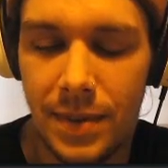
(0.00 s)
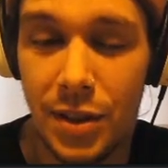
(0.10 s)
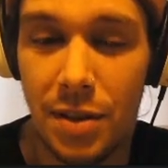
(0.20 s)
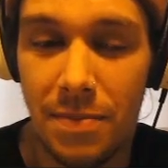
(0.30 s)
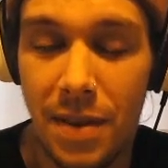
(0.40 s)

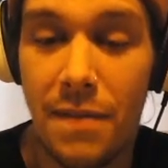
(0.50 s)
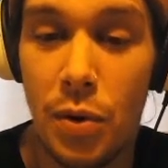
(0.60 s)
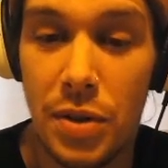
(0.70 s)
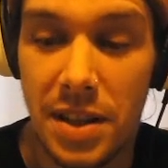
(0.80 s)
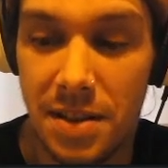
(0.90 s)
So,
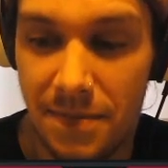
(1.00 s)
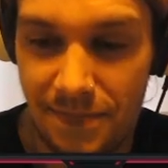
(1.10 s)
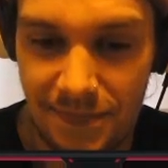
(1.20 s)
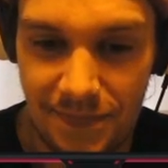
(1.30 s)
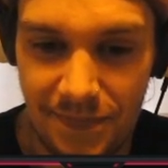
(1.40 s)
4 turns.
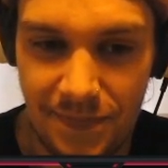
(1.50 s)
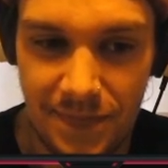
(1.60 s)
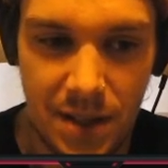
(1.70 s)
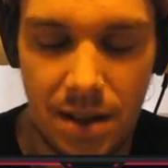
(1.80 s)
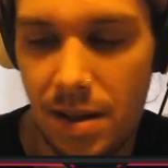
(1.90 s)

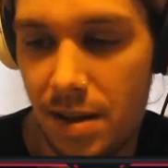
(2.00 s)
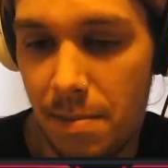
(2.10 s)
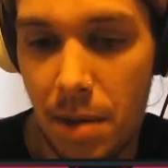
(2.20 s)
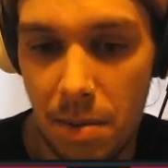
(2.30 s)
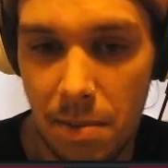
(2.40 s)

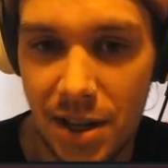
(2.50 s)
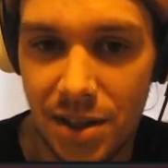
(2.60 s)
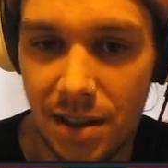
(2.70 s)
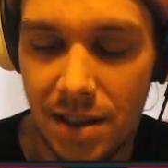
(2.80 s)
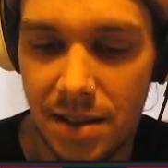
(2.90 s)
Might be
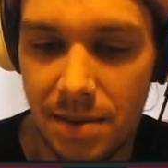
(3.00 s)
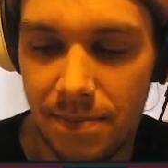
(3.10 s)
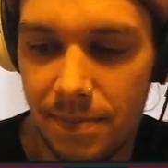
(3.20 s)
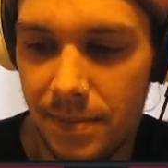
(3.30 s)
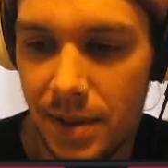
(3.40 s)
Banishing Light turn.